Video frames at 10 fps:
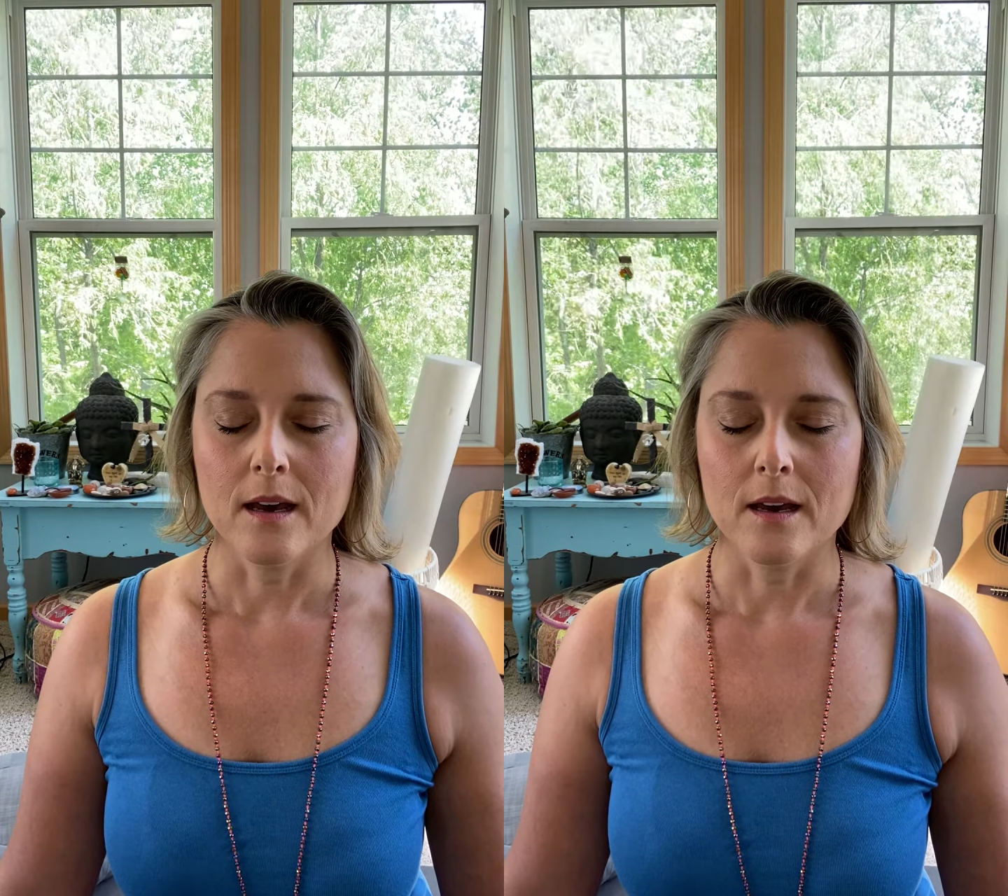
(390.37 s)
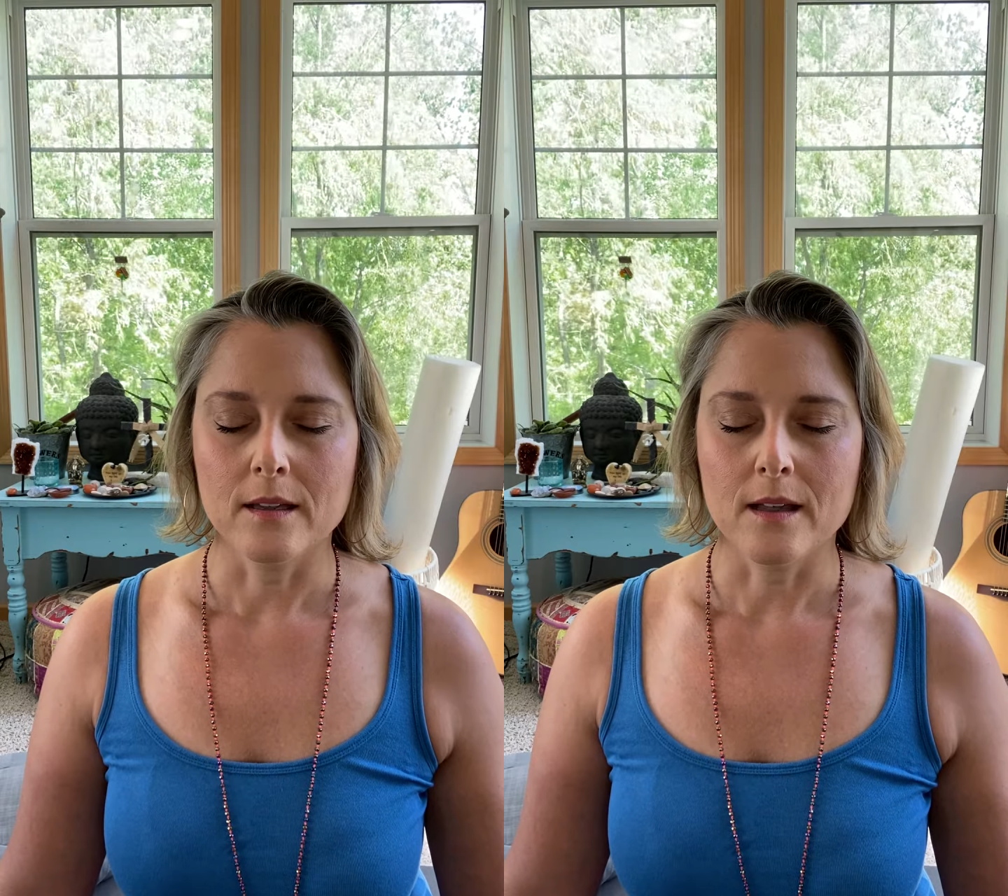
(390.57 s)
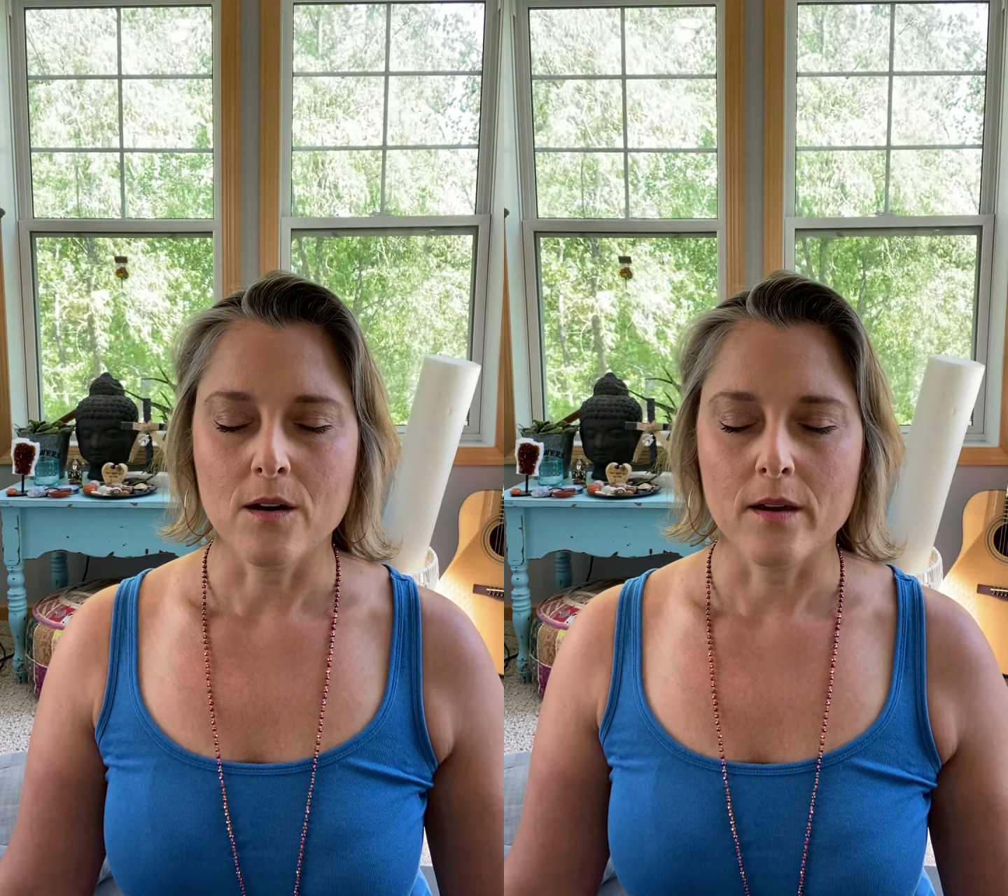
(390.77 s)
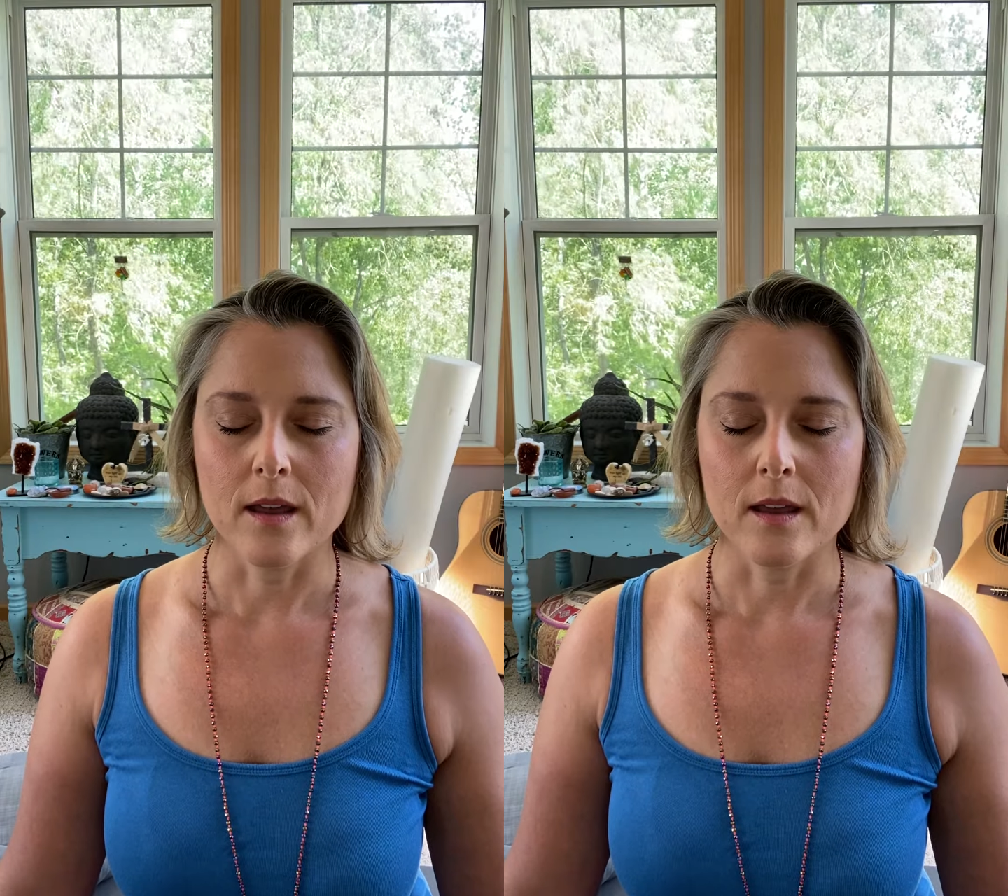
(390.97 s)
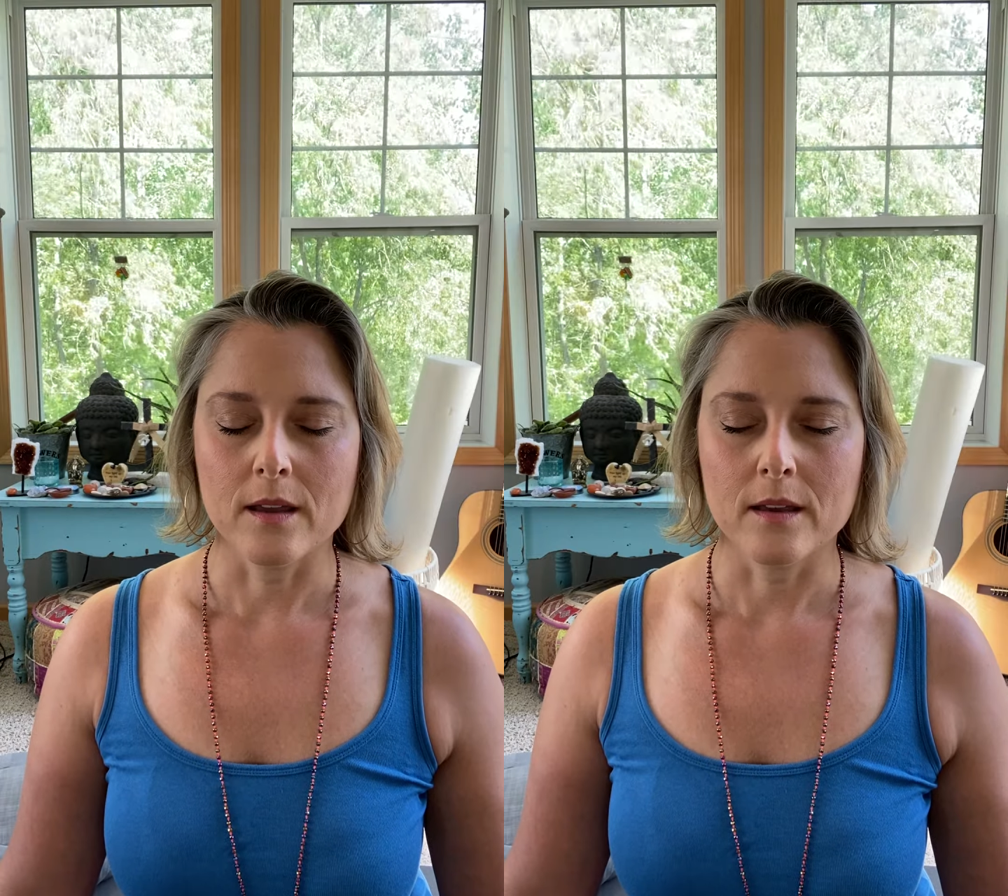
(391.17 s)

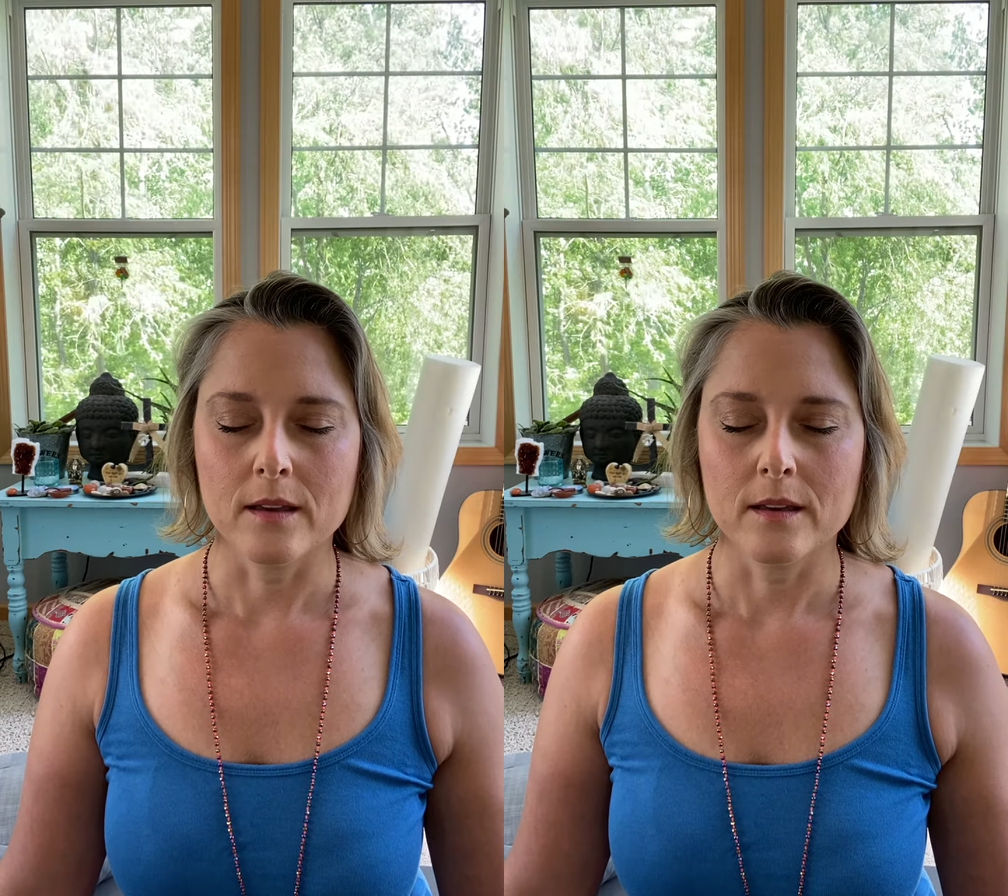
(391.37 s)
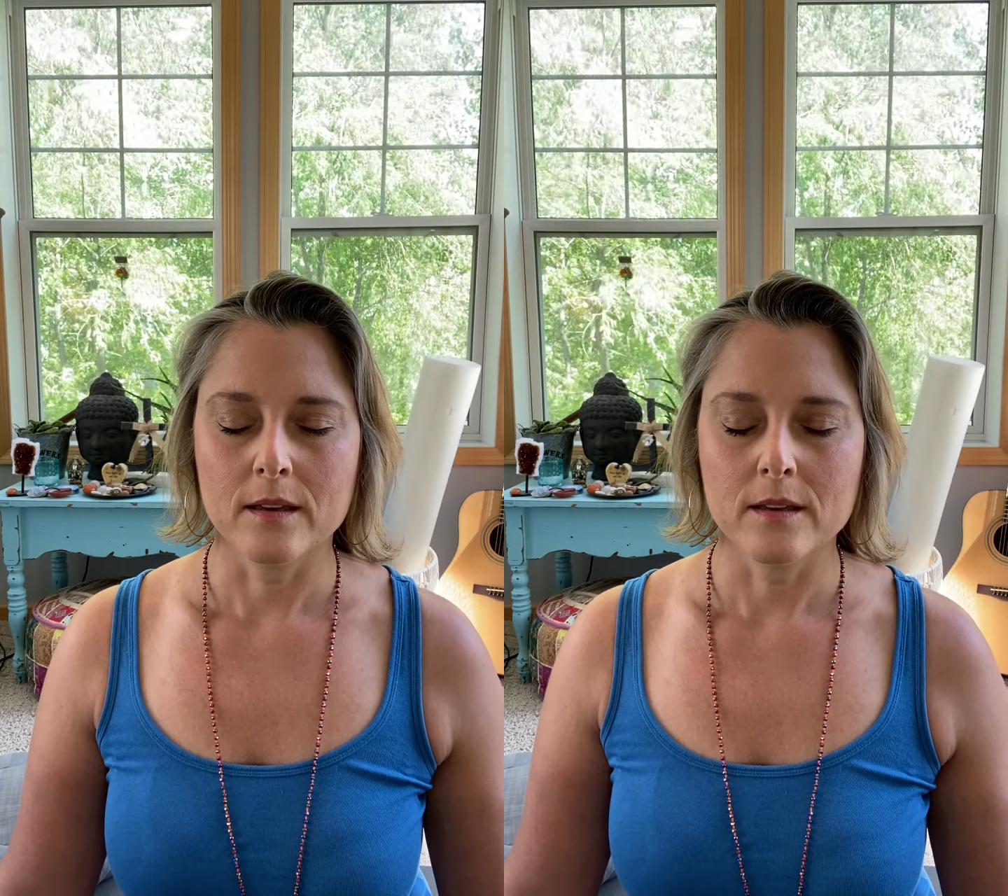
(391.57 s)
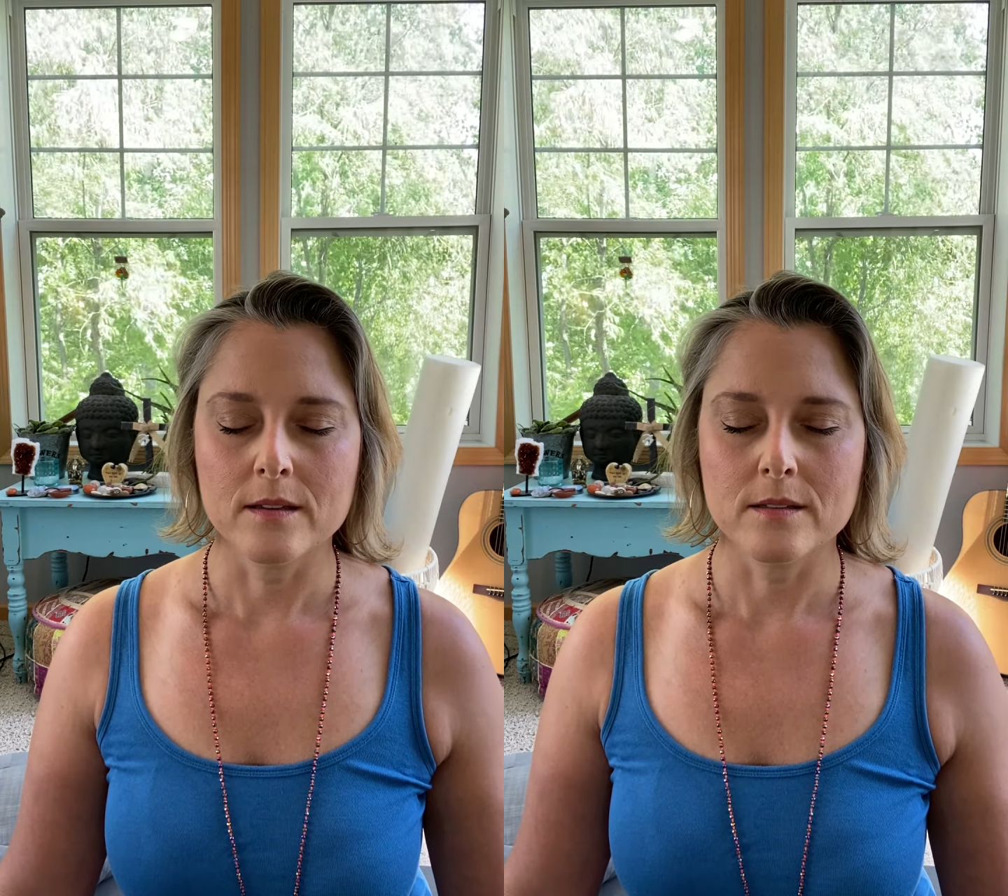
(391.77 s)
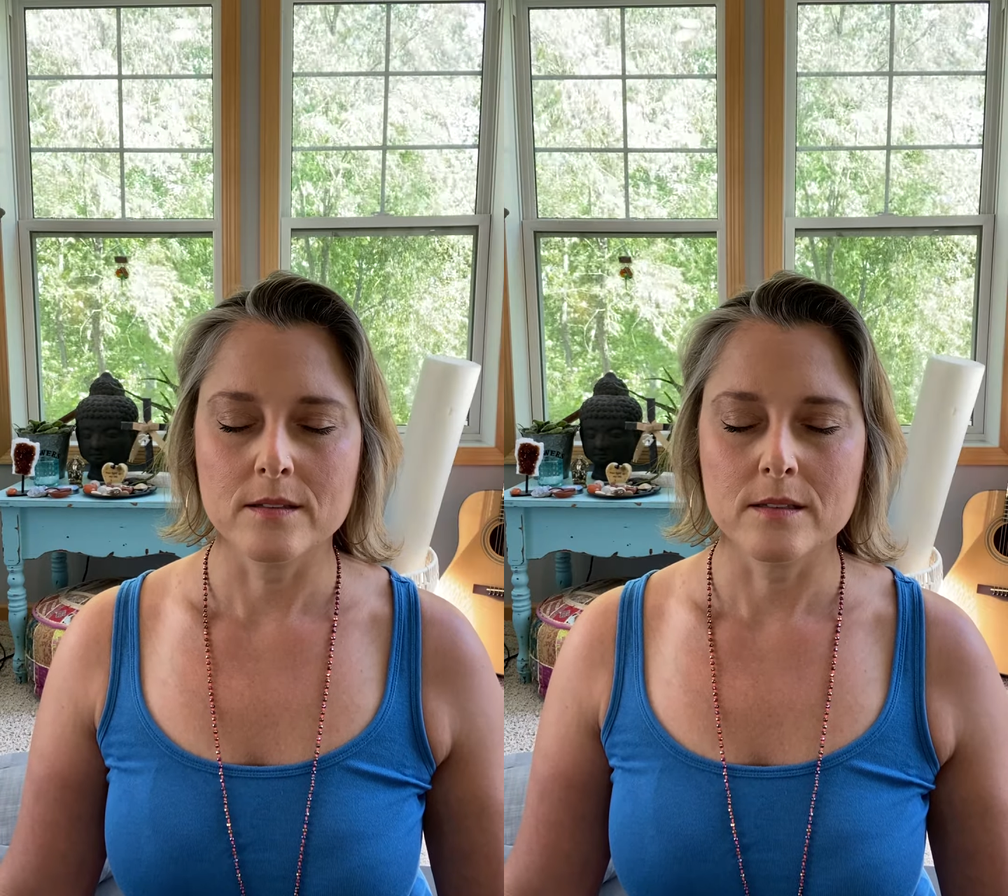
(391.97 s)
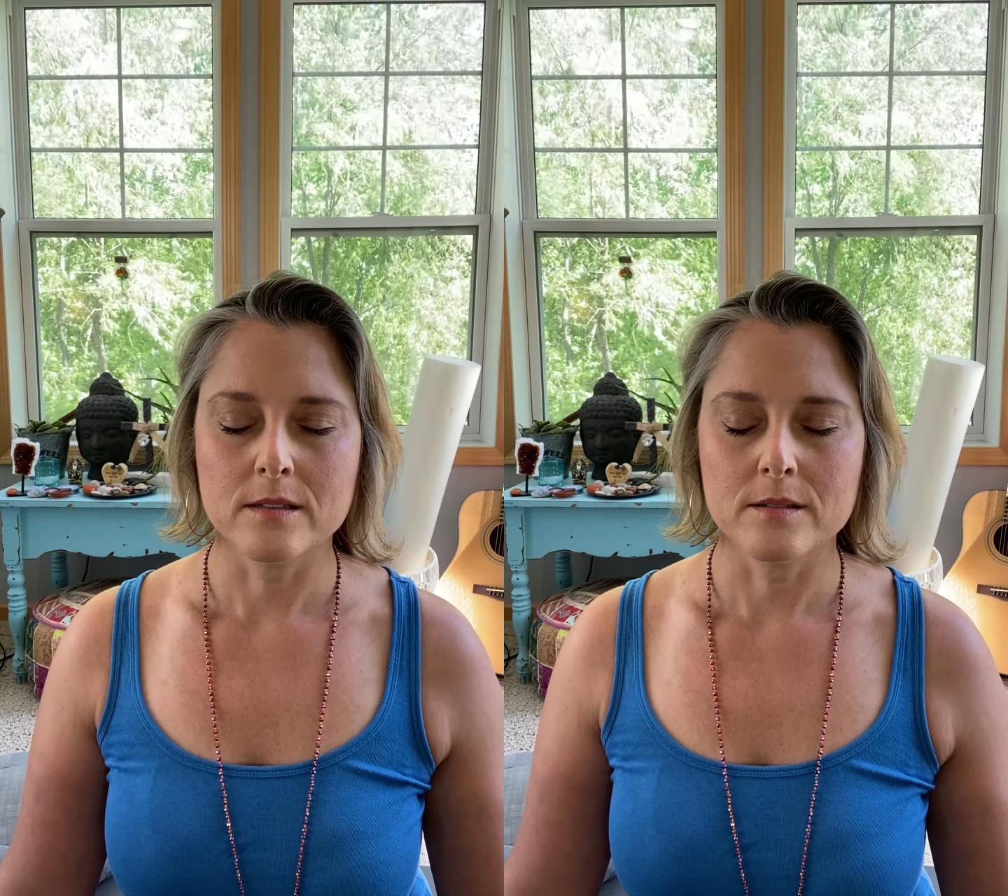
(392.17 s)
allowing
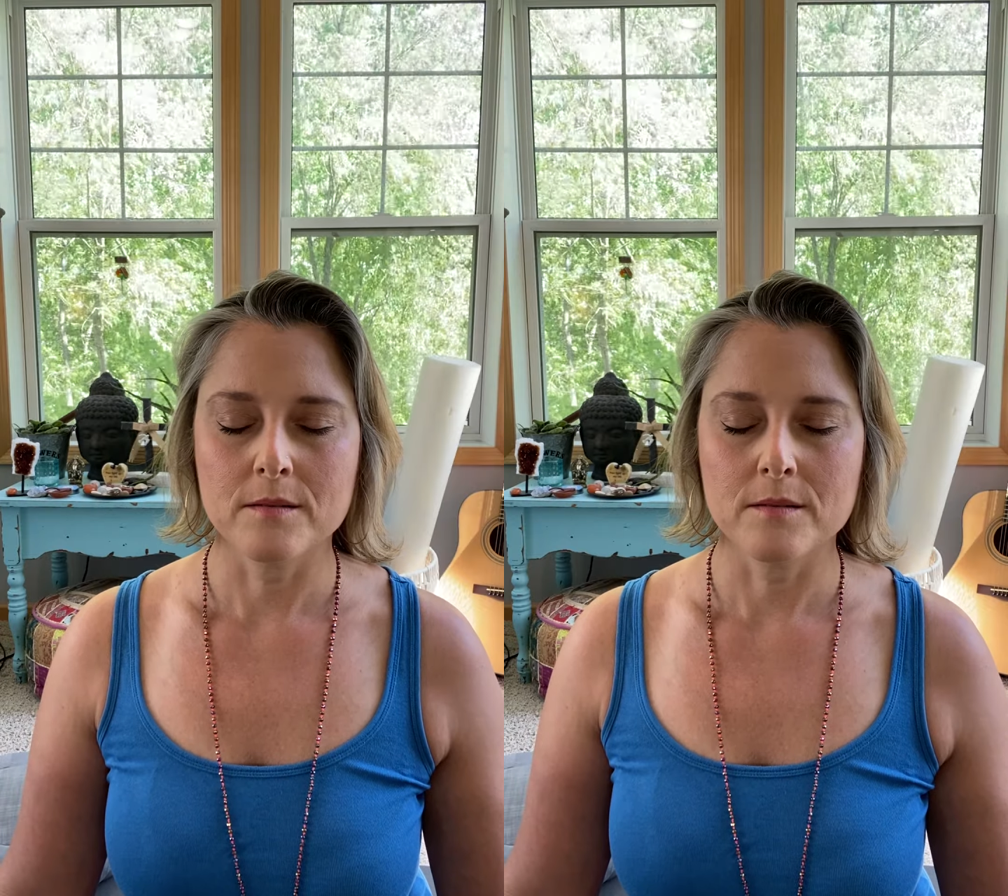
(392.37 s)
this